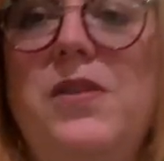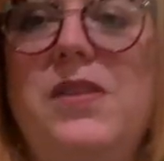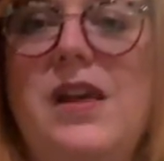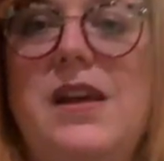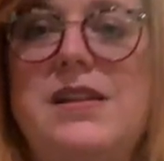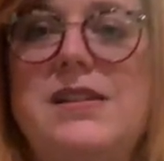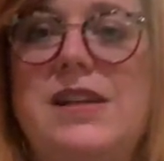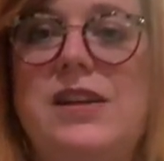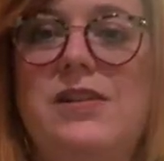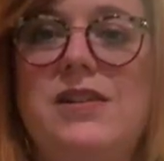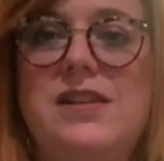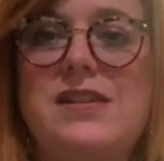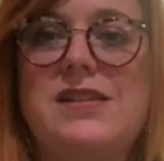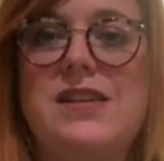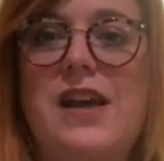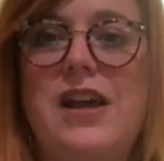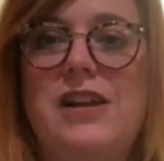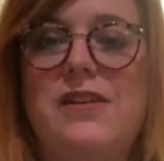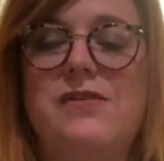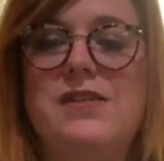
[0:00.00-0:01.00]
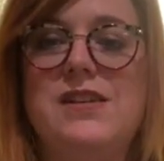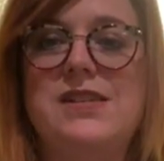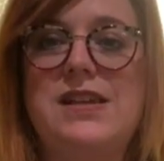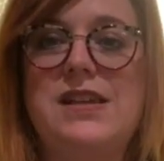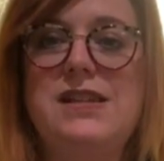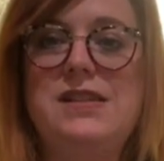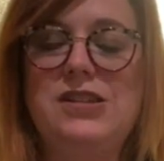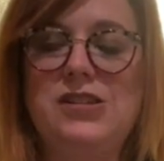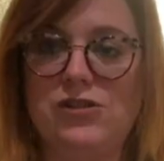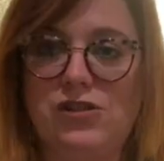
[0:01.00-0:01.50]
that down inside of this
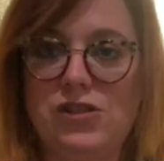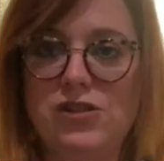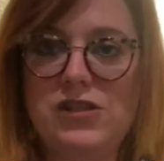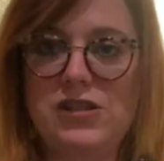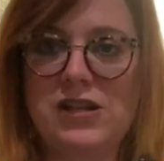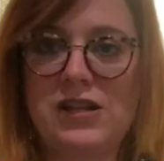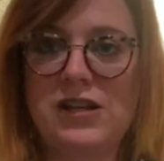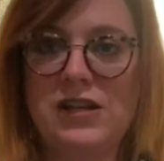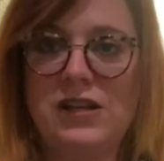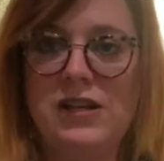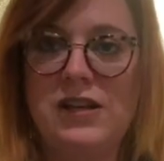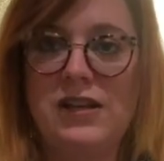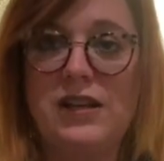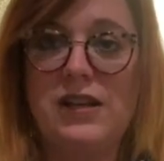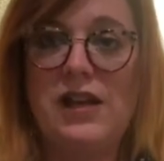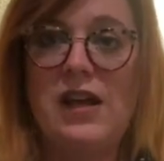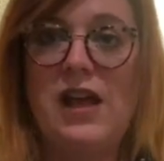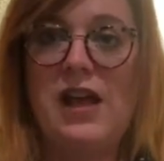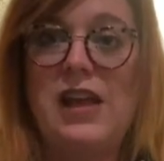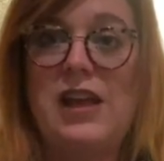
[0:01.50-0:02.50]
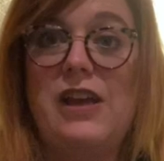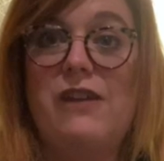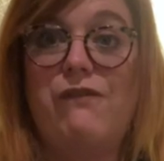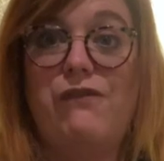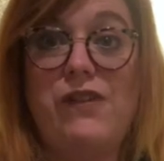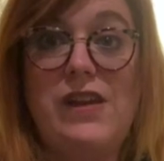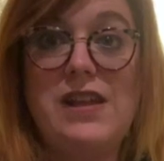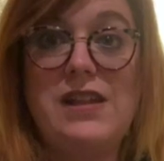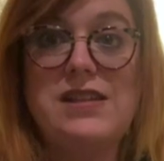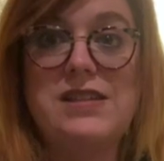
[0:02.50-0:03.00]
insert, it
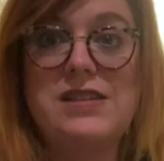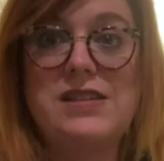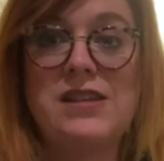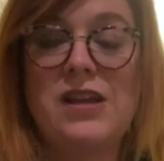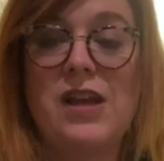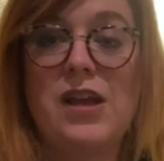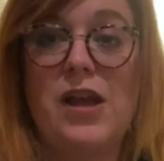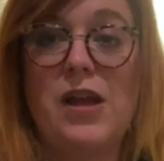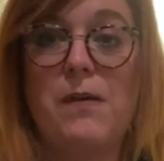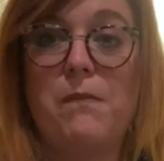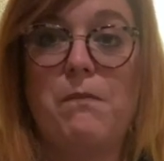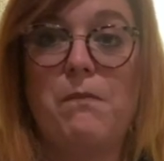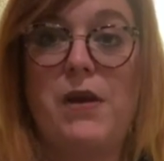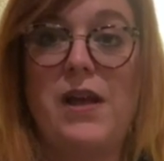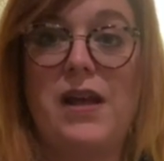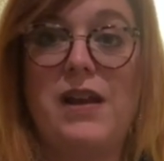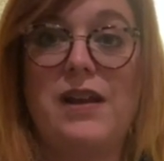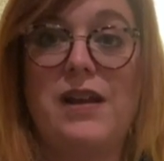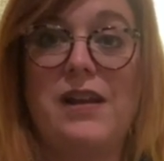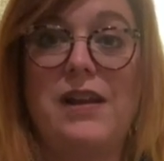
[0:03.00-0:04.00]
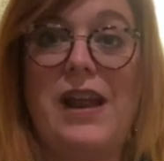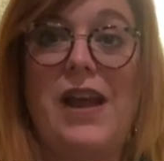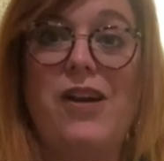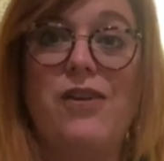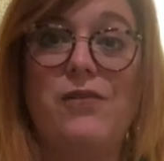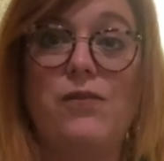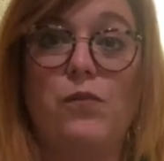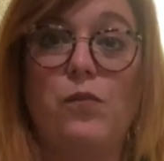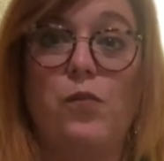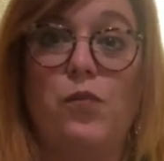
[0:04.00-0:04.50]
fits, but
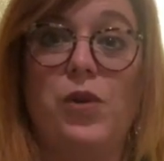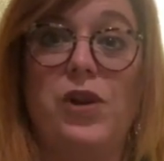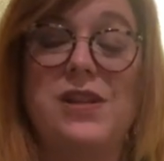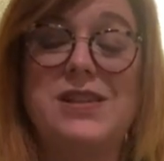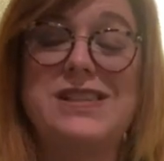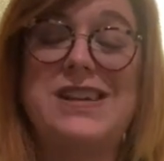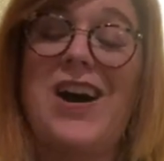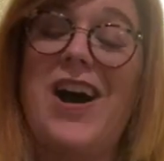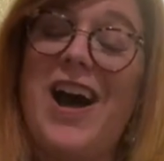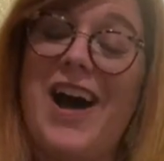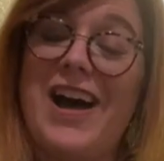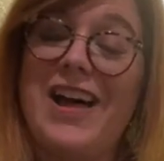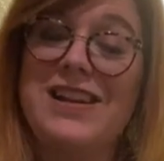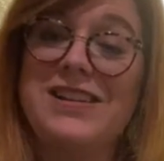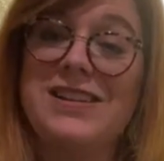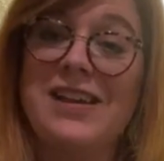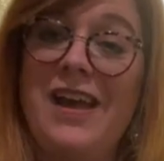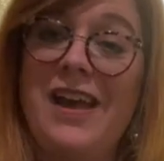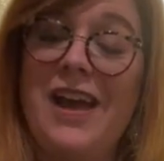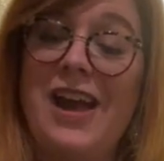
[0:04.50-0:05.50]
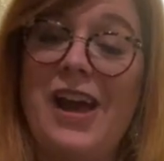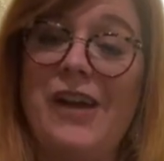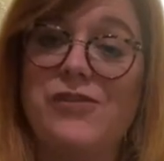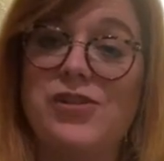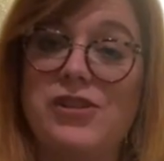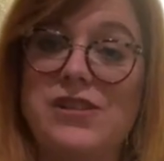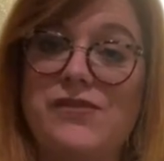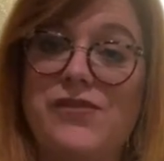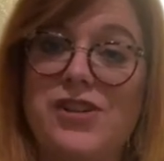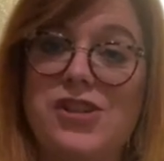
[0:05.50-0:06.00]
now when it's hot, after
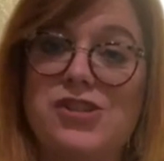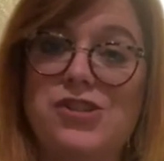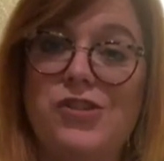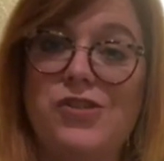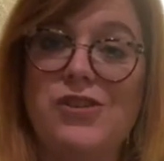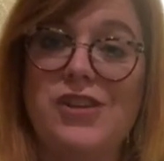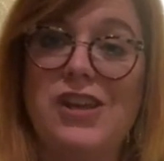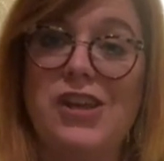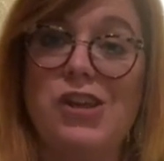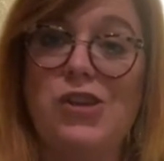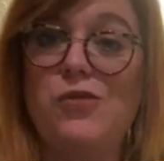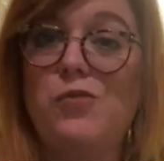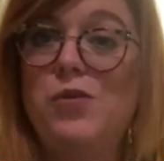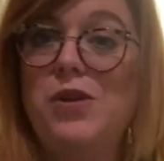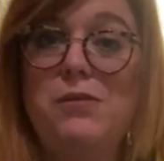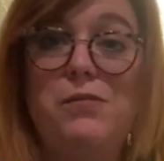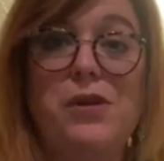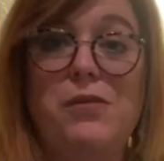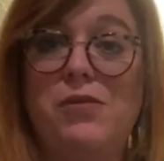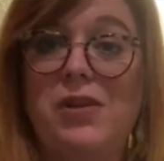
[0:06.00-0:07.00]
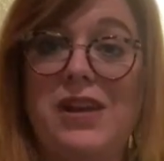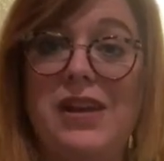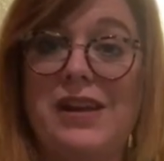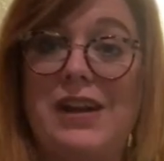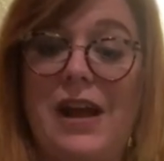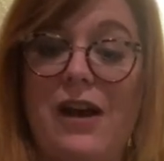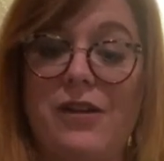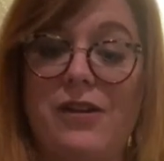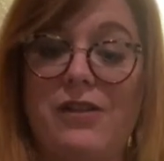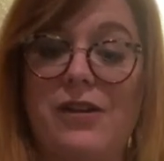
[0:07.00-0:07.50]
it's finished cooking, you wouldn't be able to get it
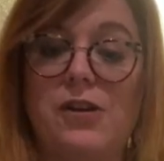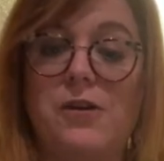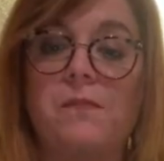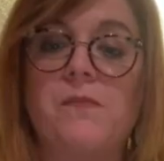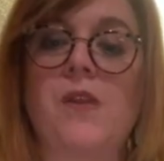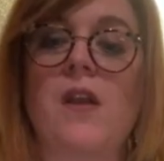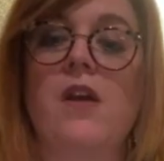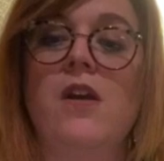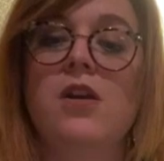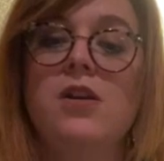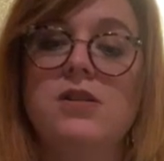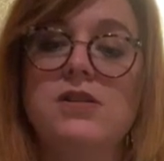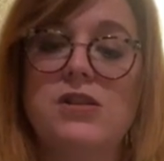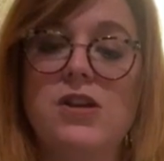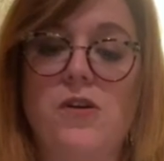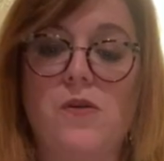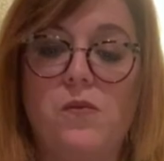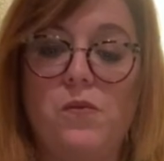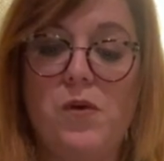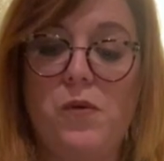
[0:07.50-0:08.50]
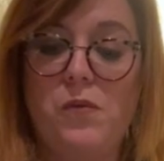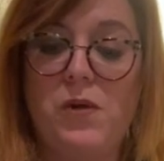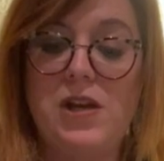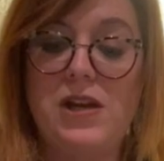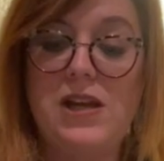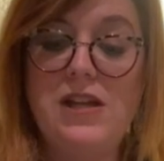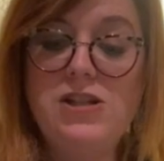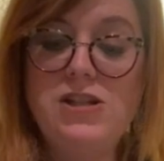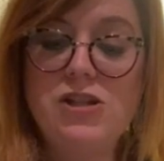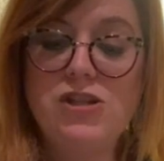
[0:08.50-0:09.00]
out of there. So what we
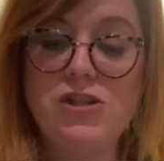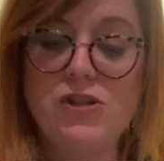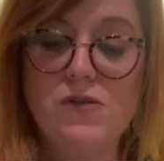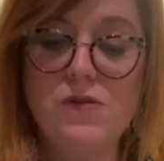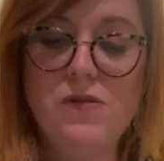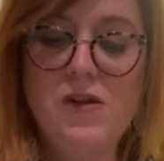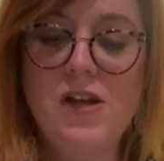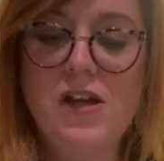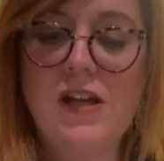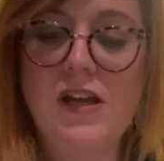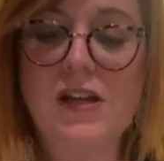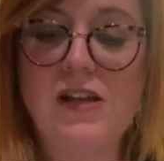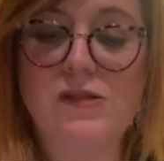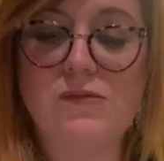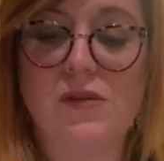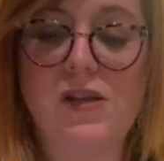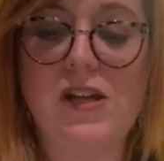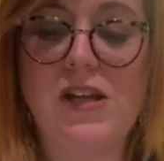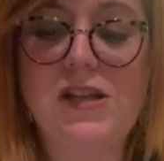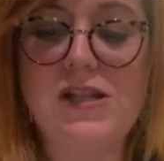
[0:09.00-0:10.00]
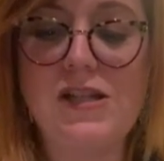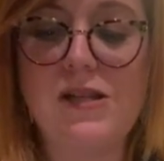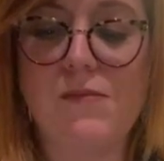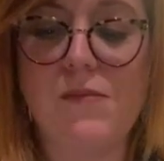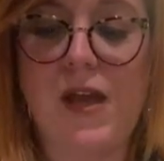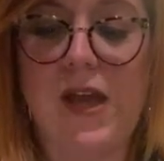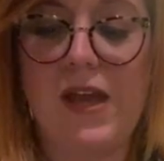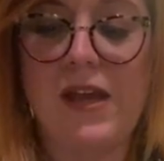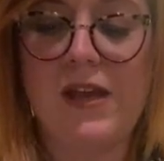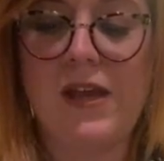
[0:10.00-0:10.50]
need to do is we need to
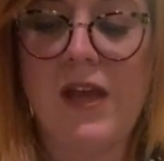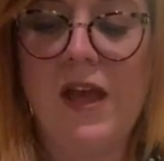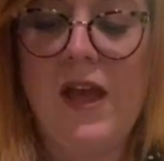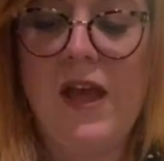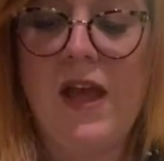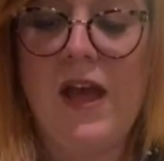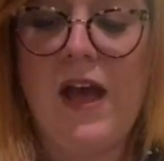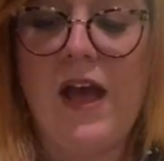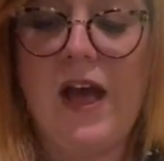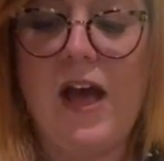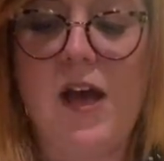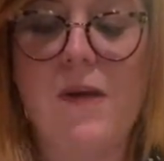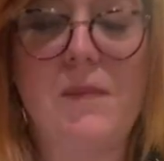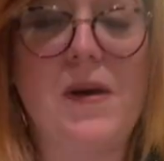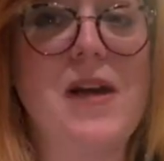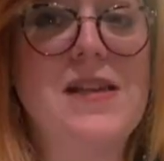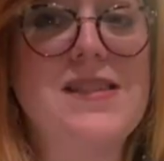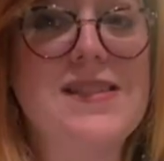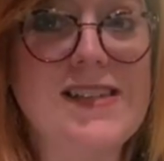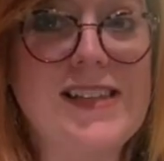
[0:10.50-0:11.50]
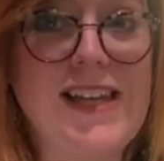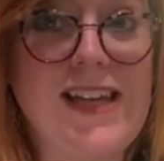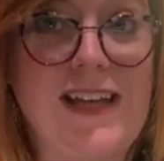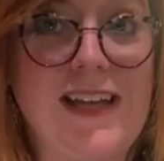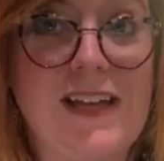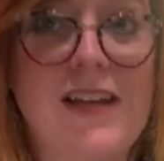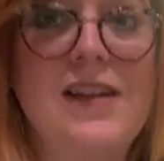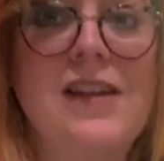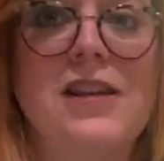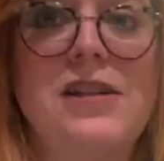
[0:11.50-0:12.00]
make a sling
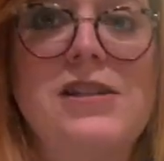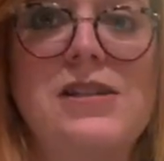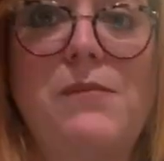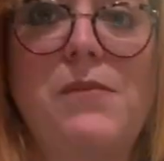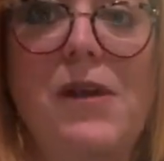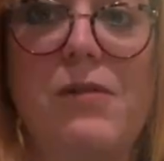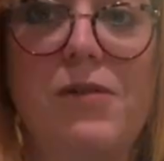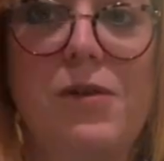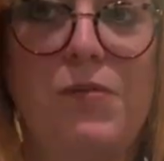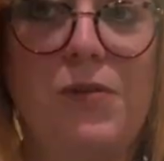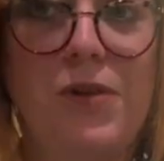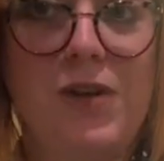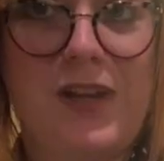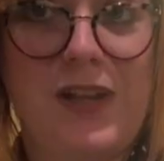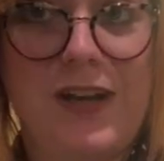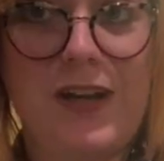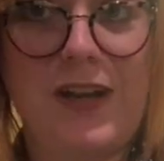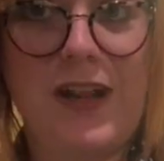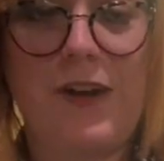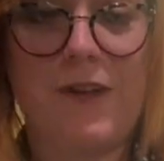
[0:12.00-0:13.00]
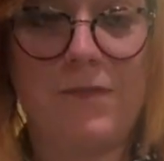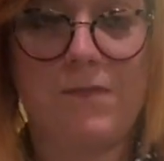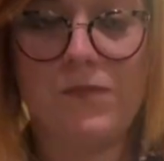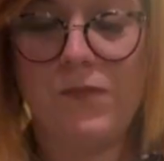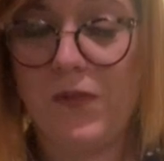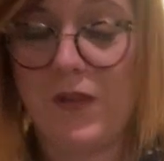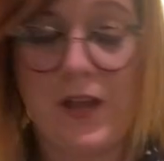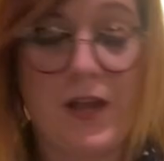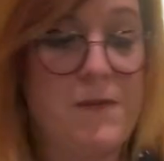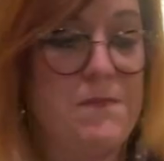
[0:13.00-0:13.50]
to be able to put it in and out,
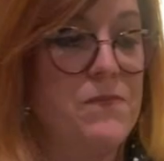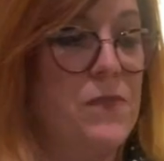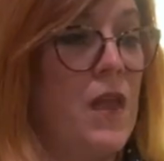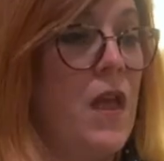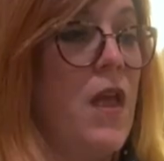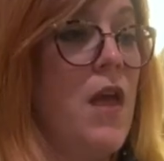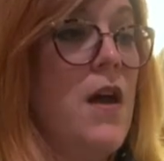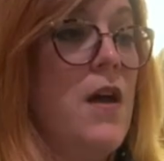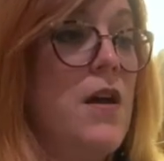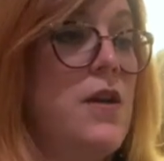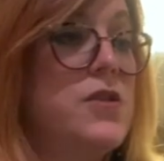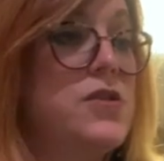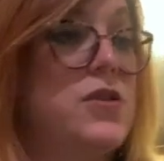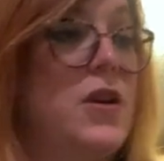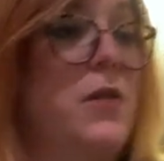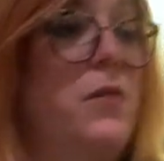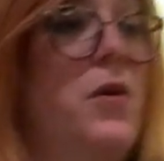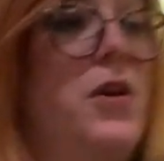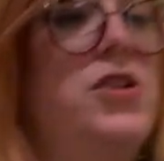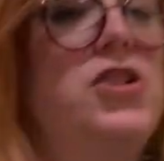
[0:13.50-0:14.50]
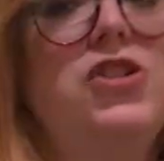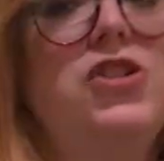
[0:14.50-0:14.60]
okay? So I want